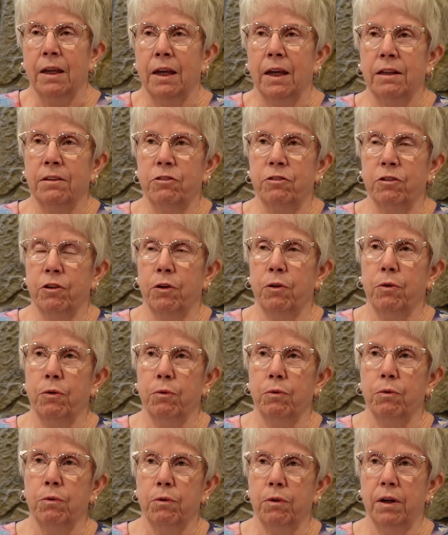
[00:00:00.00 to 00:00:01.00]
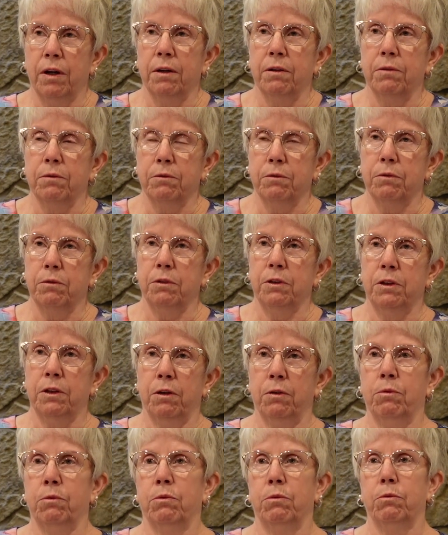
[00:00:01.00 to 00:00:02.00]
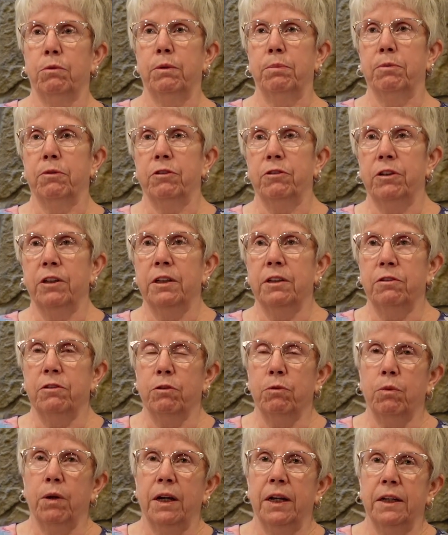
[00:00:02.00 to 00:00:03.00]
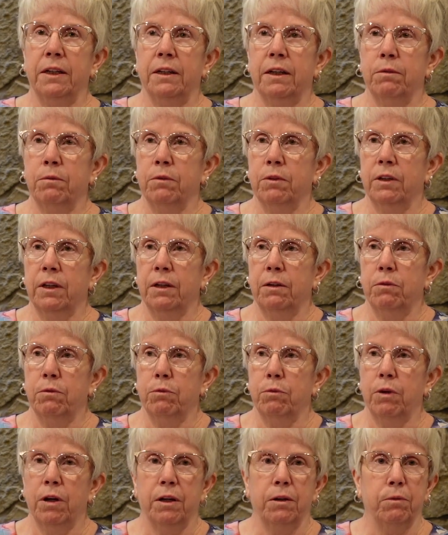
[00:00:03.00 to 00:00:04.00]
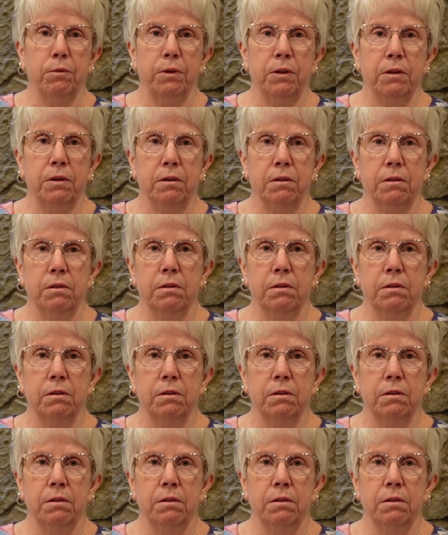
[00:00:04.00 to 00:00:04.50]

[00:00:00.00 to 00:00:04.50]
And so, uh, you know, we proceeded to wait, and then we're like, why are we,